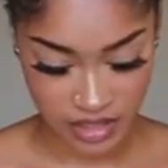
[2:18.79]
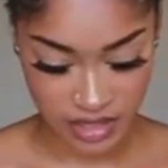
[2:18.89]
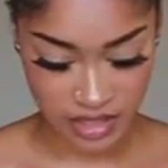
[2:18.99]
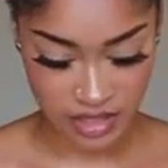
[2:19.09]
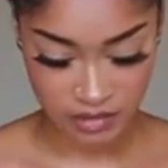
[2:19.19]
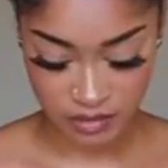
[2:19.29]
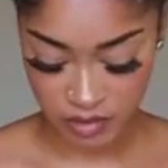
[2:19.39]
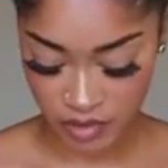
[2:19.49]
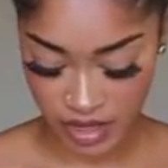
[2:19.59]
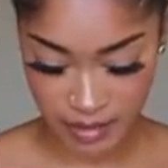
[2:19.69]
In
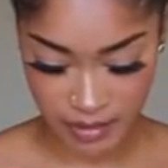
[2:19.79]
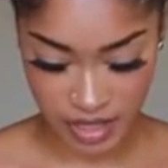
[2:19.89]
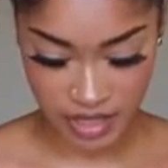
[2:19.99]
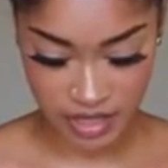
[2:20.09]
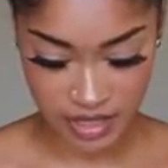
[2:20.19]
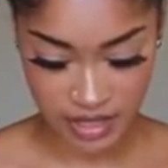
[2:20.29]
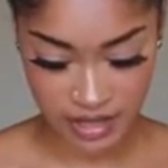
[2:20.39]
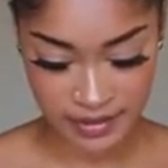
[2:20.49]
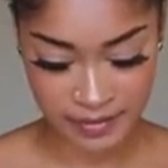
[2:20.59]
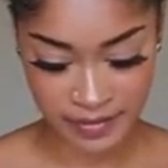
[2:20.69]
primer.
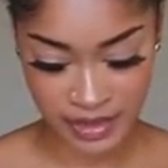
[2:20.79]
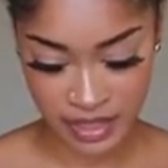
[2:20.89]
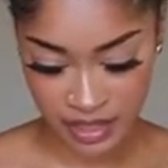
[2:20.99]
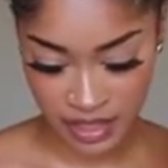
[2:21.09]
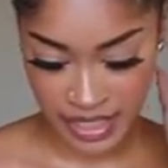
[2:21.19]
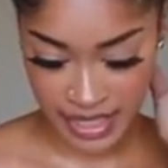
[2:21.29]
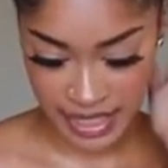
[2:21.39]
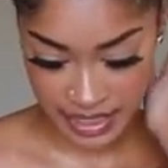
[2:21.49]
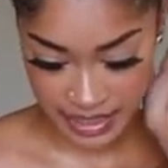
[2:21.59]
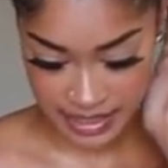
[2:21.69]

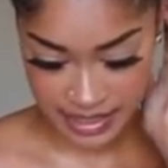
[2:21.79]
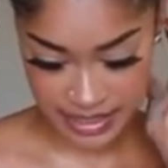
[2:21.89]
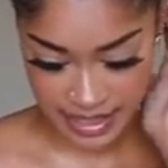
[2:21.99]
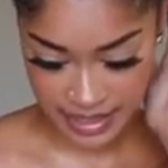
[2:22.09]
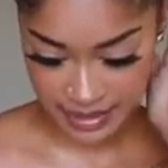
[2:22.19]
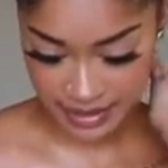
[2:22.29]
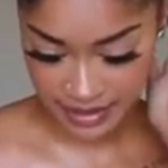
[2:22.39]
Okay, let's see.